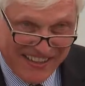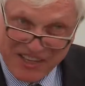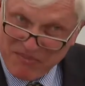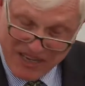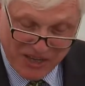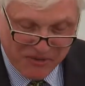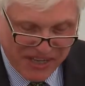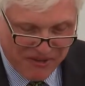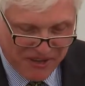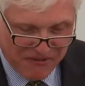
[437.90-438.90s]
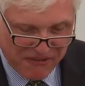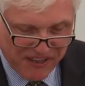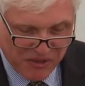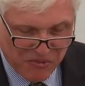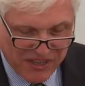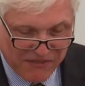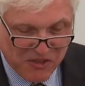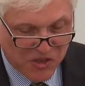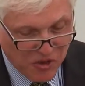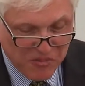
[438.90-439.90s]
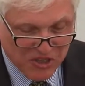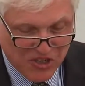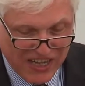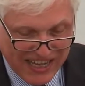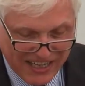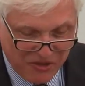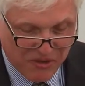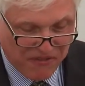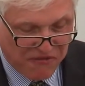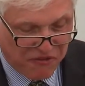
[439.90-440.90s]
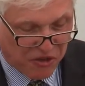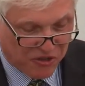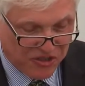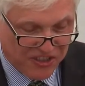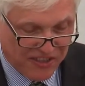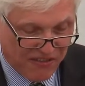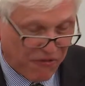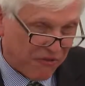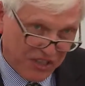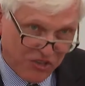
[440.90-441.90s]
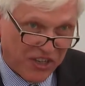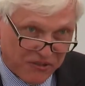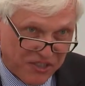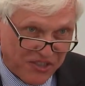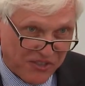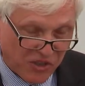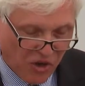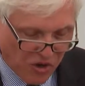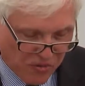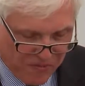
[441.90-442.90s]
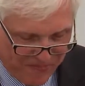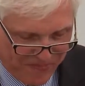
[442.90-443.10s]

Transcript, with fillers: that my great grandfather would have so much liked to have forged three generations ago.